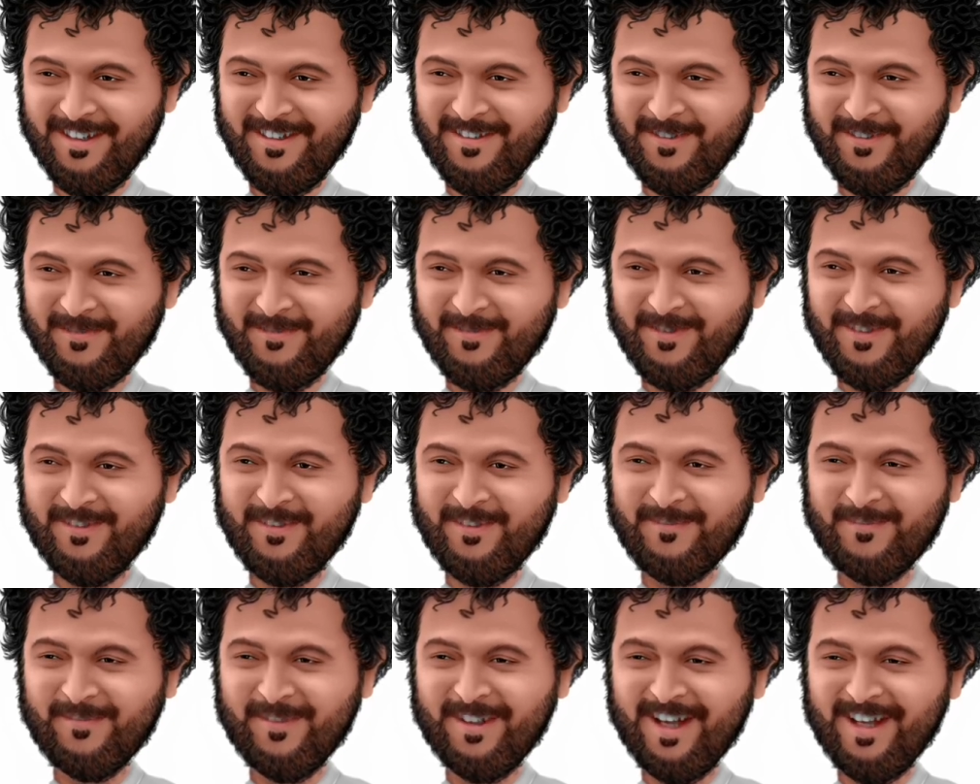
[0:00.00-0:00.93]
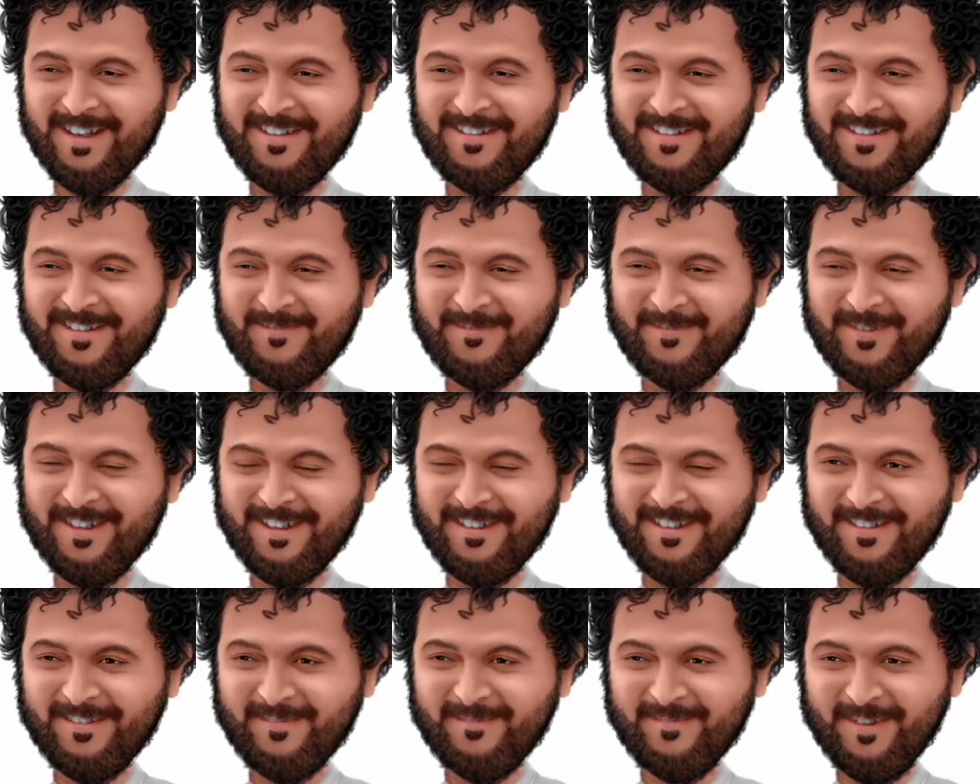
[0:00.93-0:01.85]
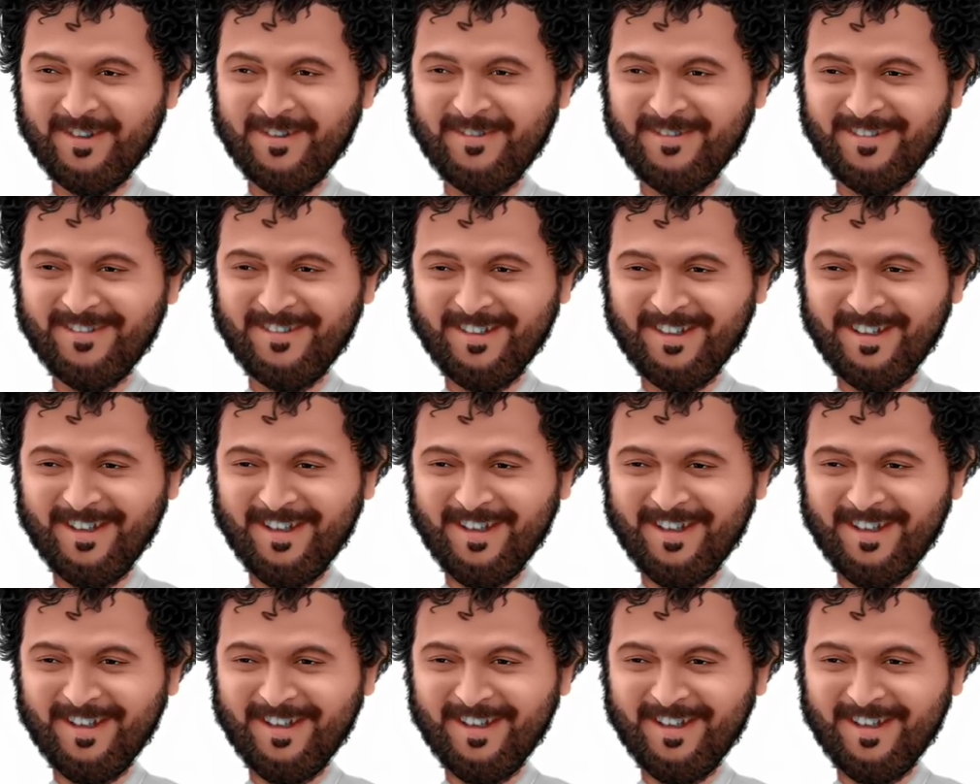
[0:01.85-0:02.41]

So put the plans in place first.